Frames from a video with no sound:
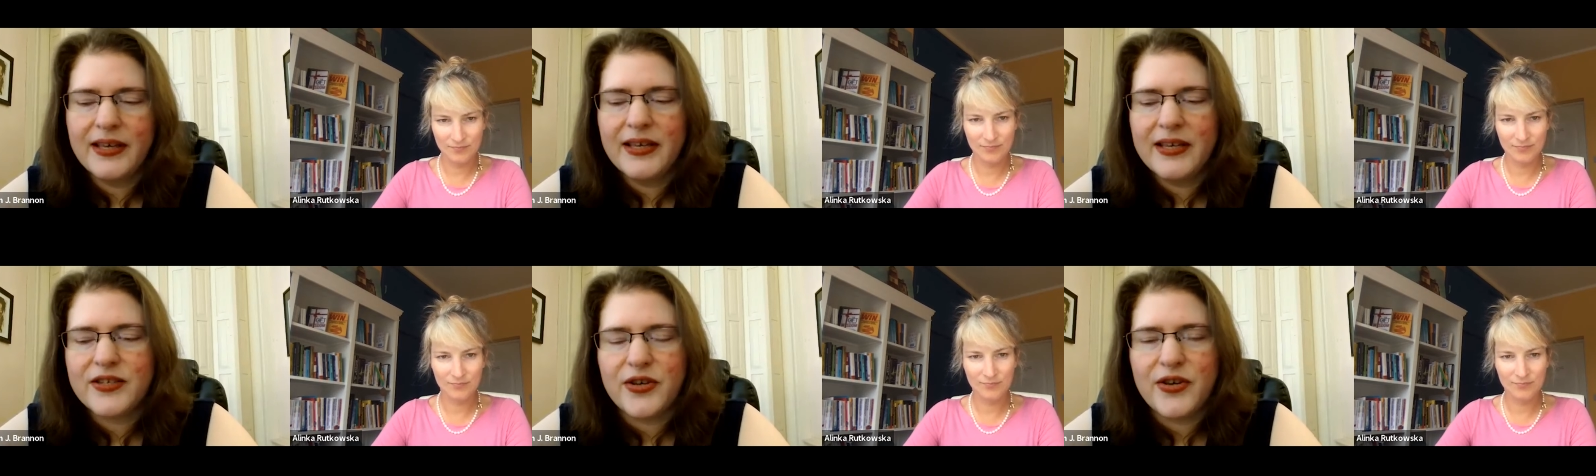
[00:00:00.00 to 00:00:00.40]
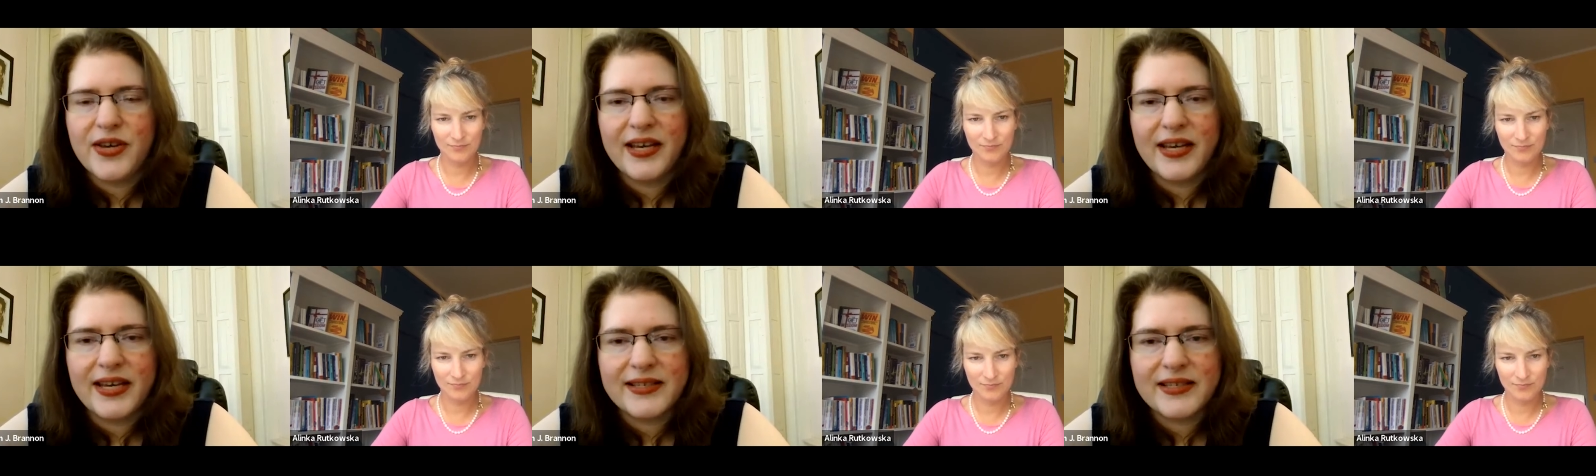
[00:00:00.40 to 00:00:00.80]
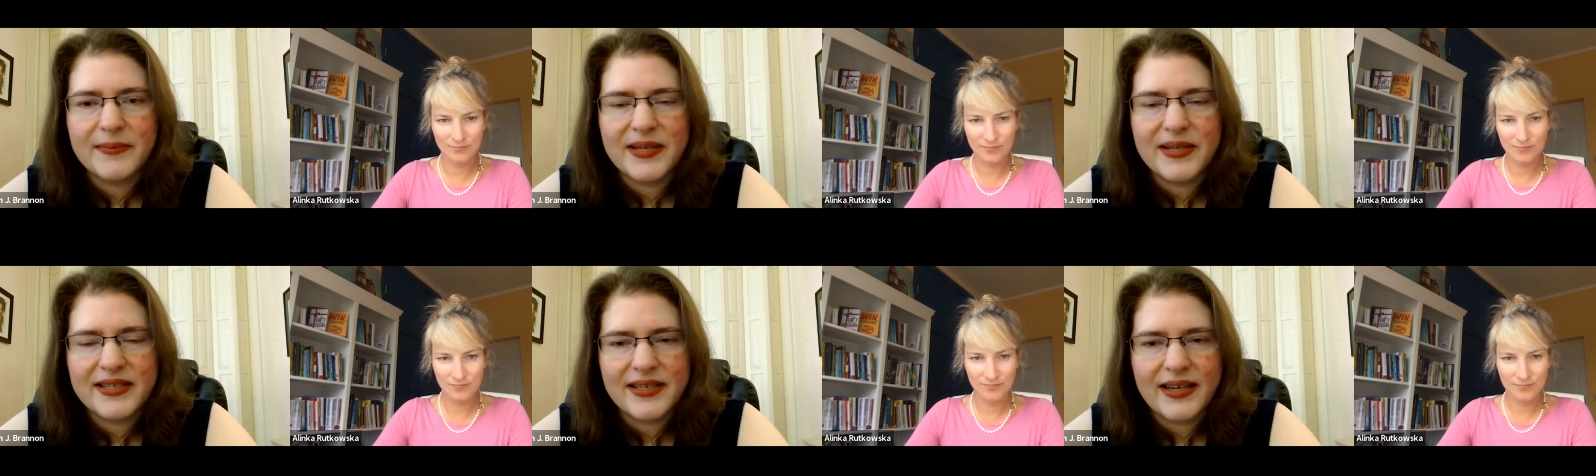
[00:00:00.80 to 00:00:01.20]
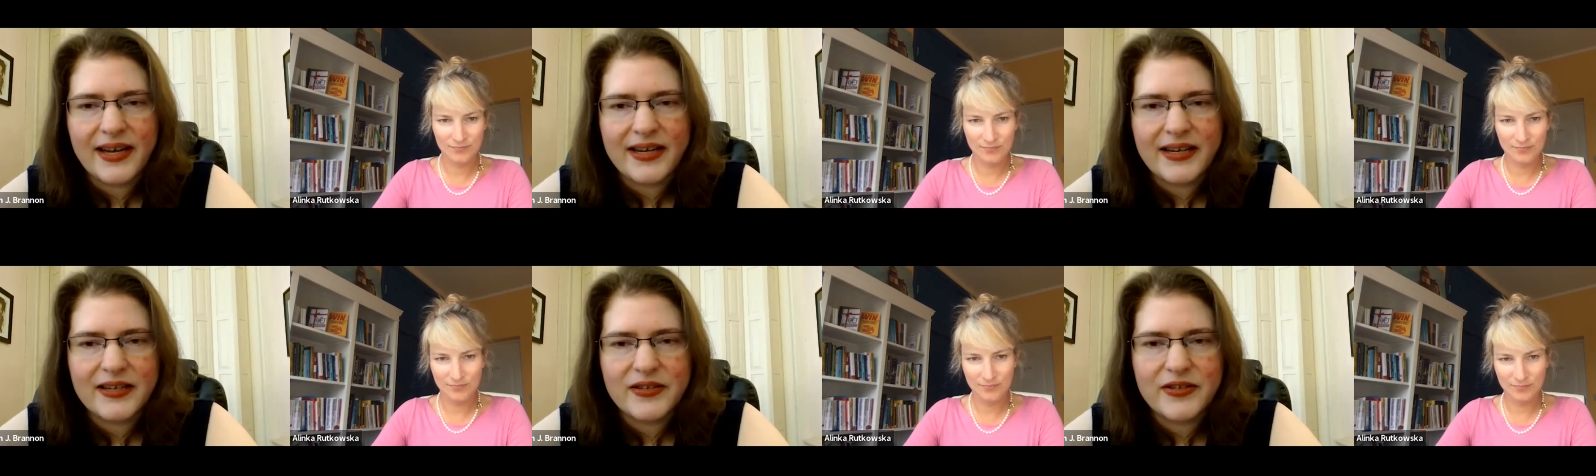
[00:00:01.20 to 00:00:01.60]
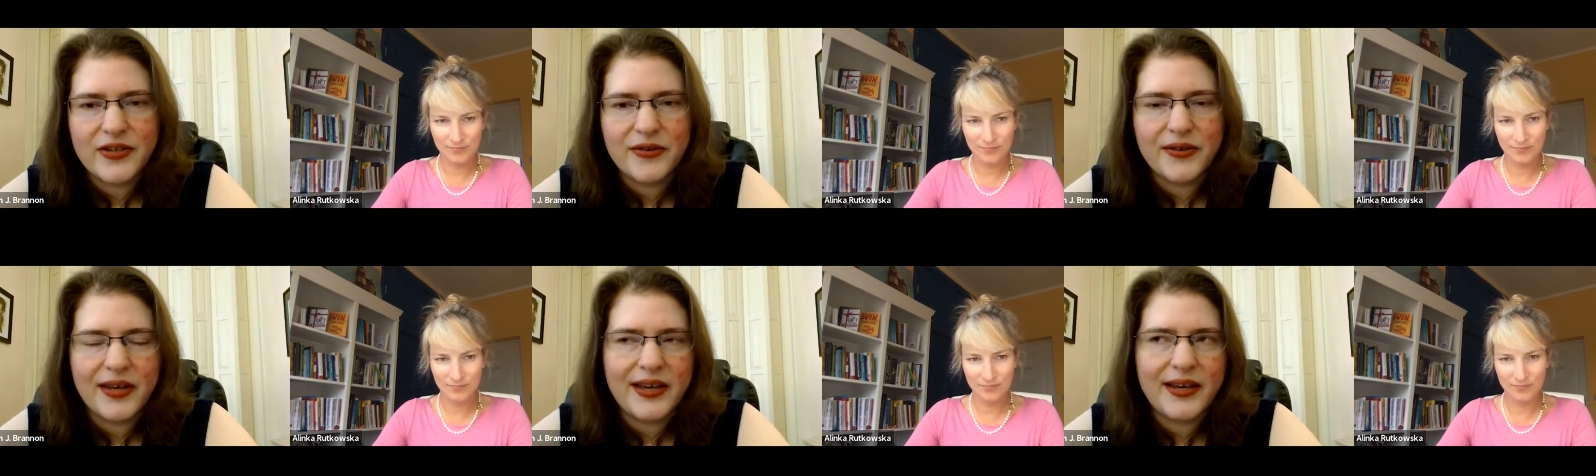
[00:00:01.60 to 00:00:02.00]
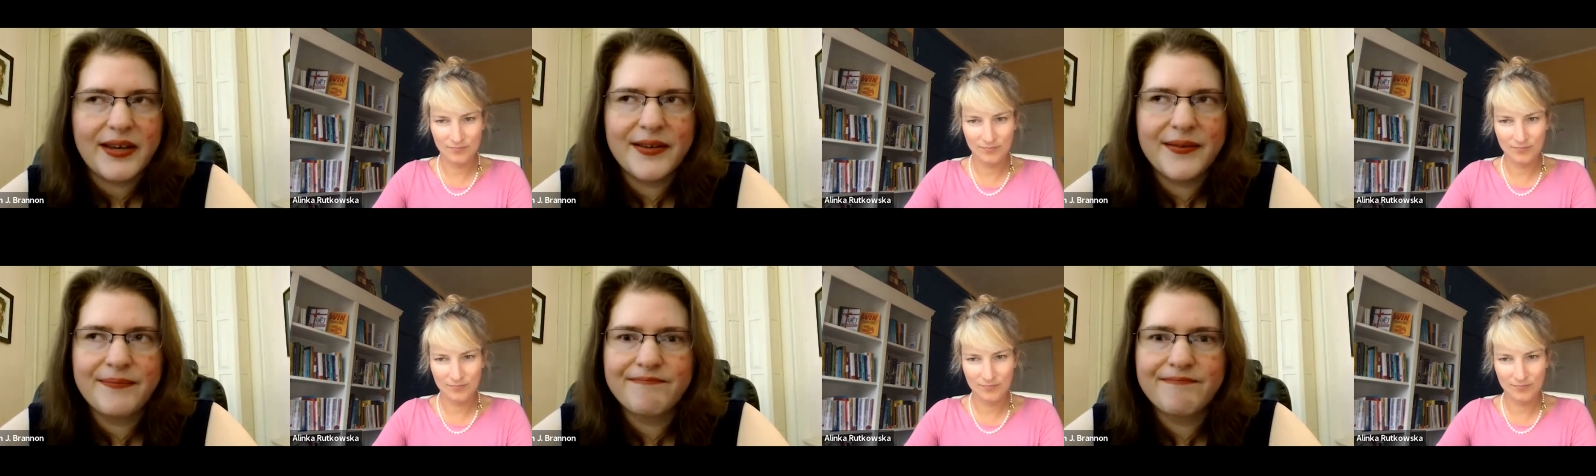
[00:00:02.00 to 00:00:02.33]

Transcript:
Speaker 1: So you can get some insight into like